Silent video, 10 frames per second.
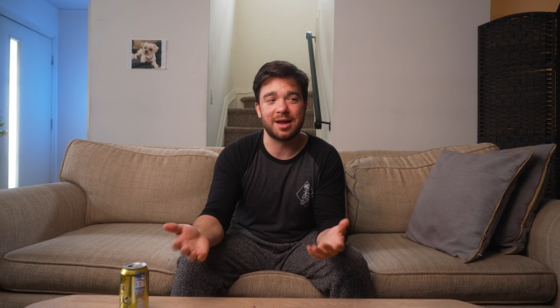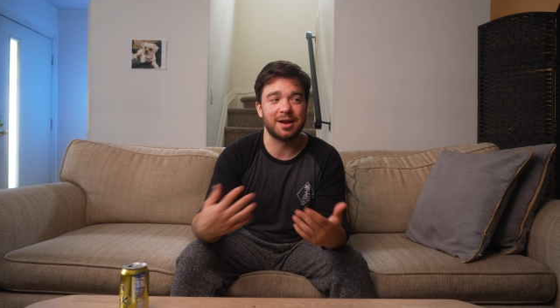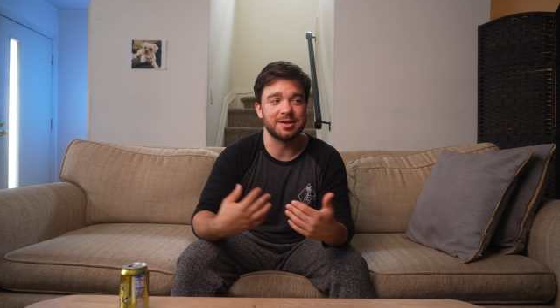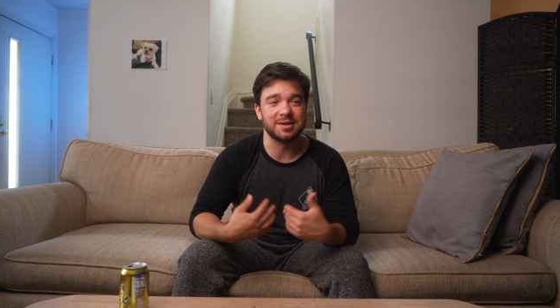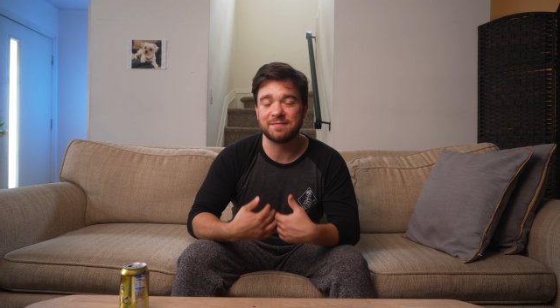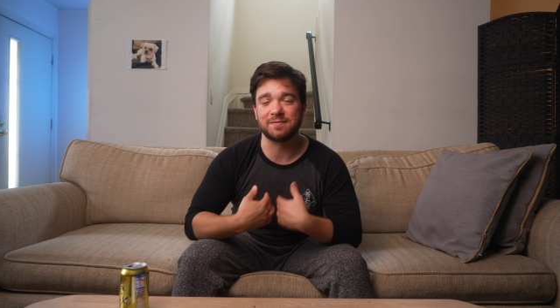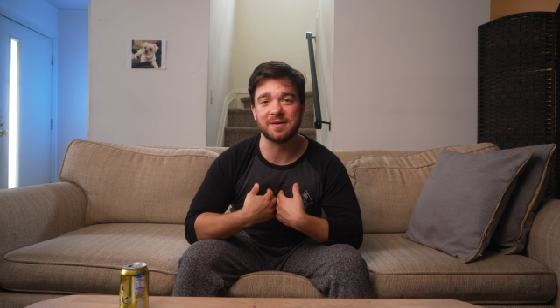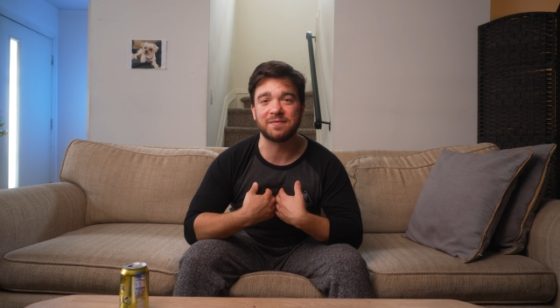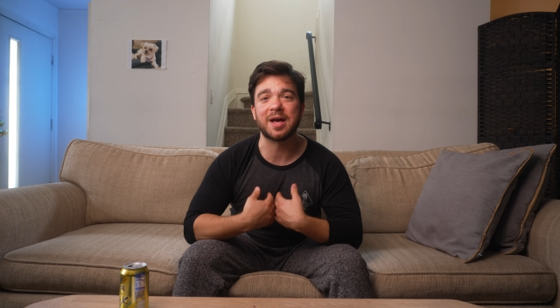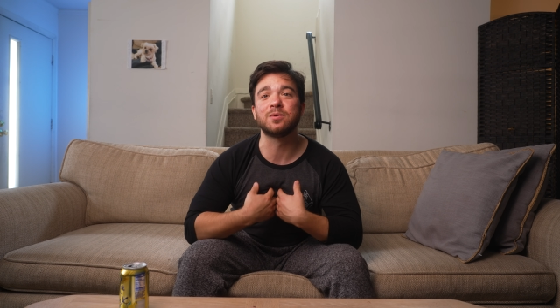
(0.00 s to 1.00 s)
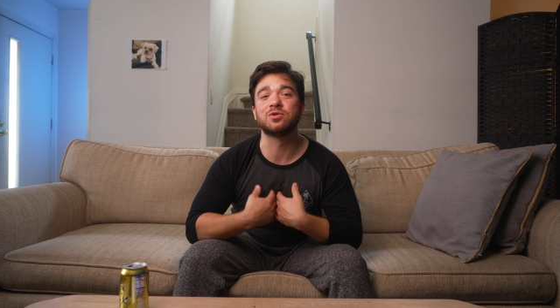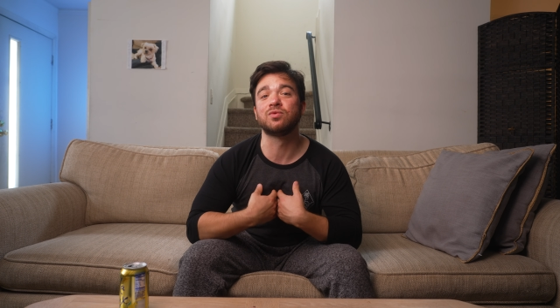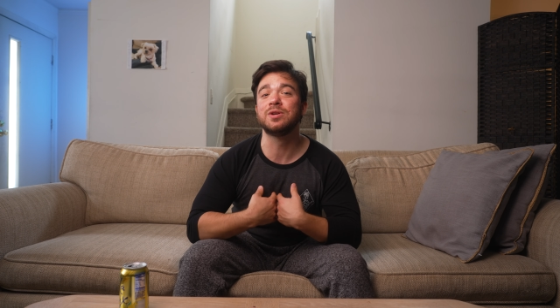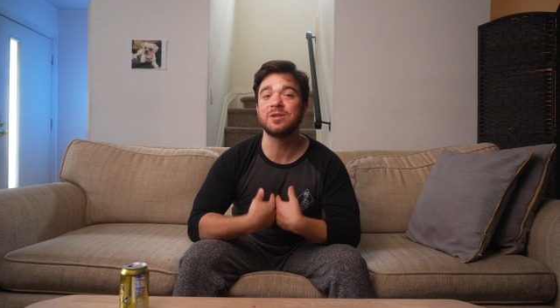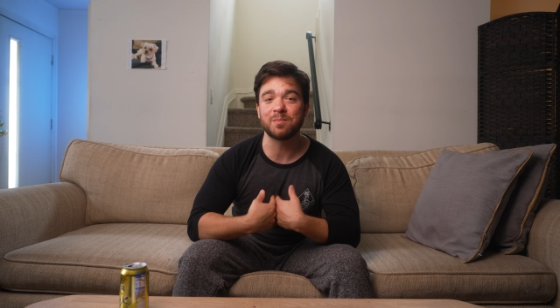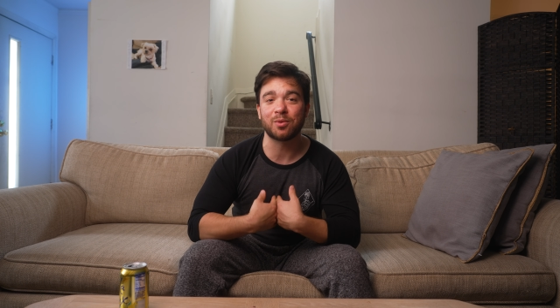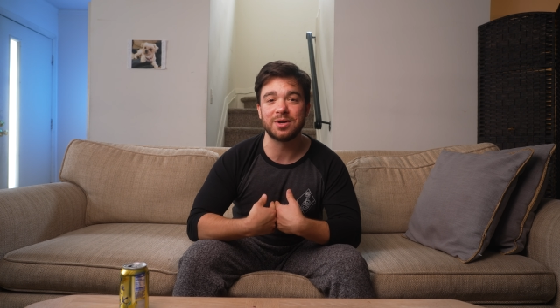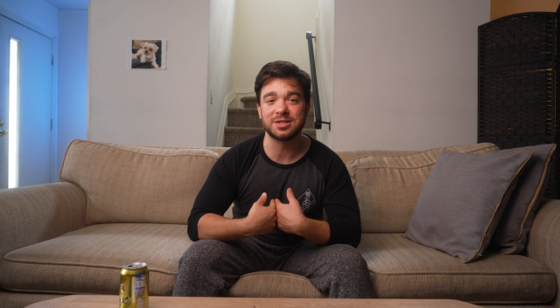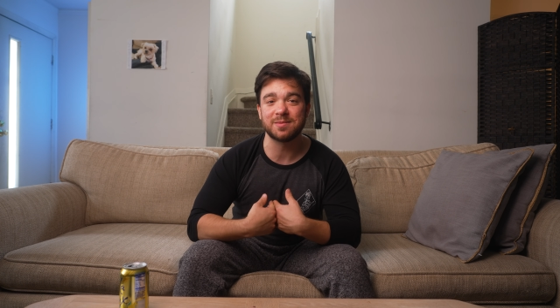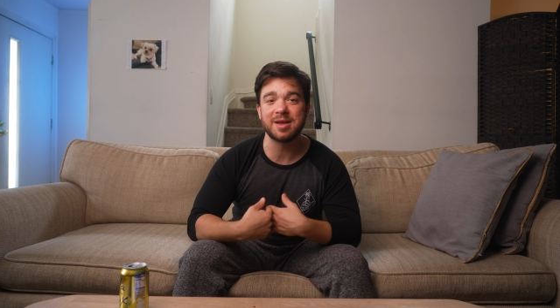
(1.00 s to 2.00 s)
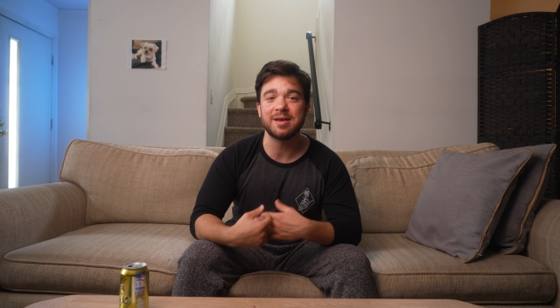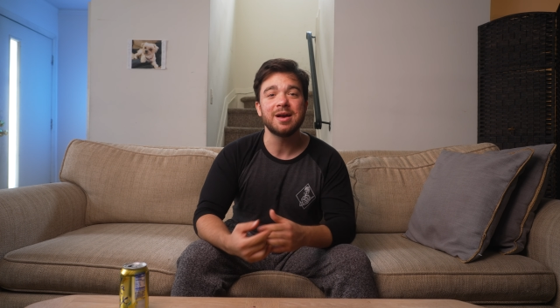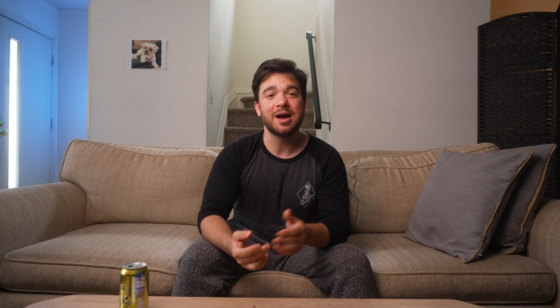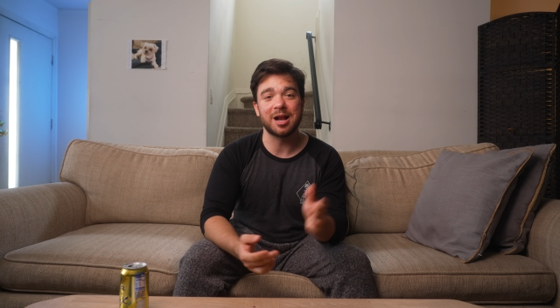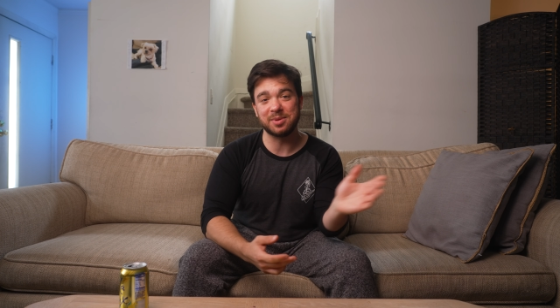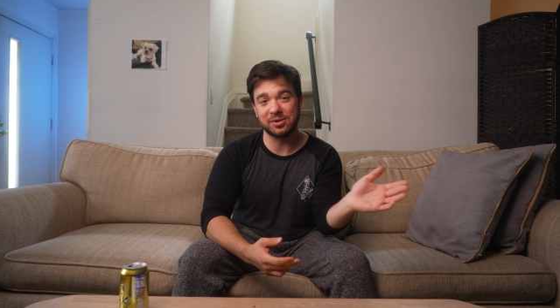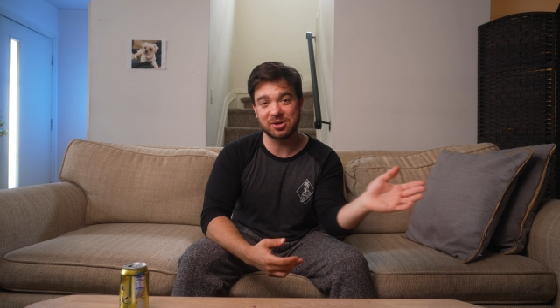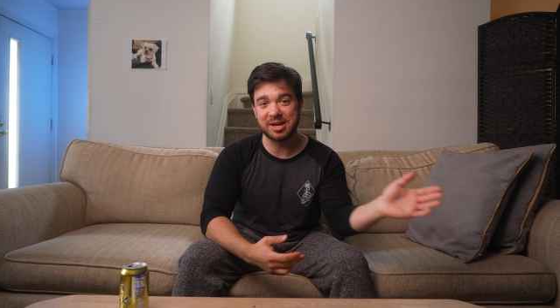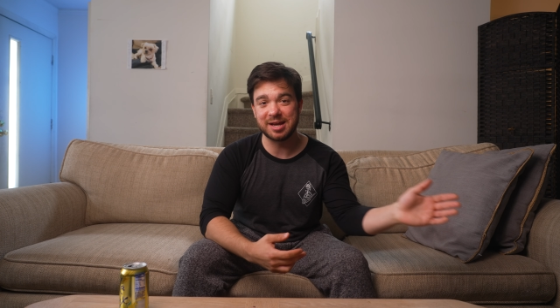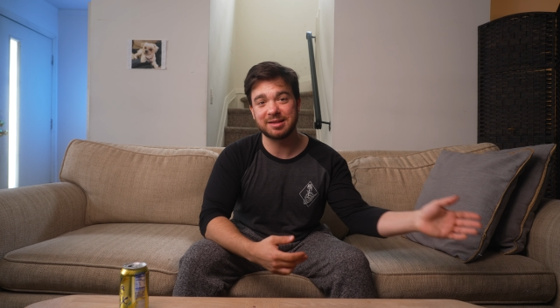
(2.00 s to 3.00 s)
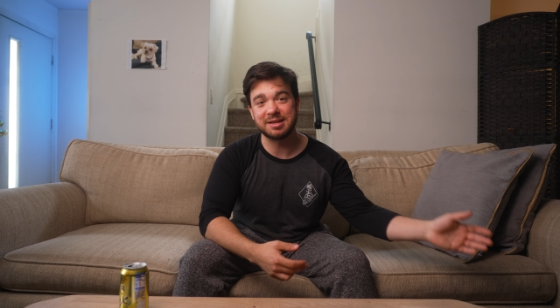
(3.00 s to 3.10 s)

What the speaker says: and if that was really important to me, I'd be looking at